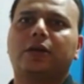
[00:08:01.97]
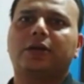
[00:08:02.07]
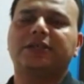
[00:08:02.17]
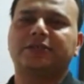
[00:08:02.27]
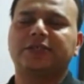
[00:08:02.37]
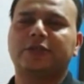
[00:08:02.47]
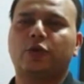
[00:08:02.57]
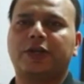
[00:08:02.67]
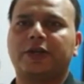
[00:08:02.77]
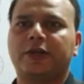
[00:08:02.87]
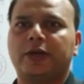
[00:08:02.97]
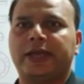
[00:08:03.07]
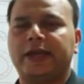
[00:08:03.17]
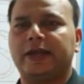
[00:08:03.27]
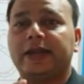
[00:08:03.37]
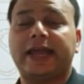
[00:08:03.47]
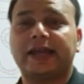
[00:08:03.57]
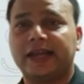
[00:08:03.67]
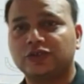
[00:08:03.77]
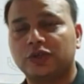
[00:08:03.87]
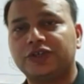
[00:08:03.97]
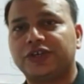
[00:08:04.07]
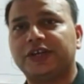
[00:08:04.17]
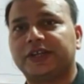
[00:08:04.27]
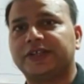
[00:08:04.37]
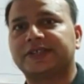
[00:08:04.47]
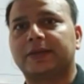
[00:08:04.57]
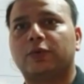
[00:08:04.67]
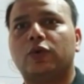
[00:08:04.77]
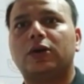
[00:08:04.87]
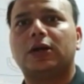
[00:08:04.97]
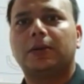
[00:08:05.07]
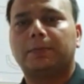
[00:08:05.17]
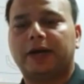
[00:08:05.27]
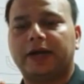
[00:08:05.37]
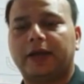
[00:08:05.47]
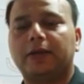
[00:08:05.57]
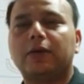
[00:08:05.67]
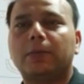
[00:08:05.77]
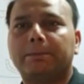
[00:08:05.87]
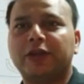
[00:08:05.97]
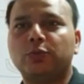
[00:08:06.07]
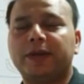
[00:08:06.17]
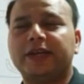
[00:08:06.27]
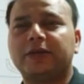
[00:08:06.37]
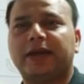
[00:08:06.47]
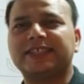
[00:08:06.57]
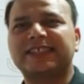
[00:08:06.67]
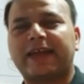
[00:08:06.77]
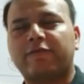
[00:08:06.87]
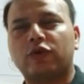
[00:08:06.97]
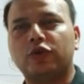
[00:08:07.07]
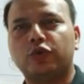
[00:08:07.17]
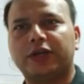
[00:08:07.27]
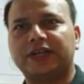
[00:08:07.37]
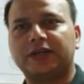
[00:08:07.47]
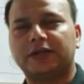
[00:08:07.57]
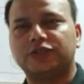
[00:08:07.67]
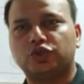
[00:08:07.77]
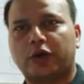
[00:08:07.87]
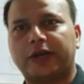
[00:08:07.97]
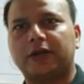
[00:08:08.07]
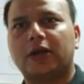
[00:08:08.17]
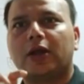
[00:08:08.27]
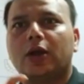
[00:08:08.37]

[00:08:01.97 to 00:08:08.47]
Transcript: is located here, and I can actually treat tennis elbow by manipulating my scaphoid lunate joint,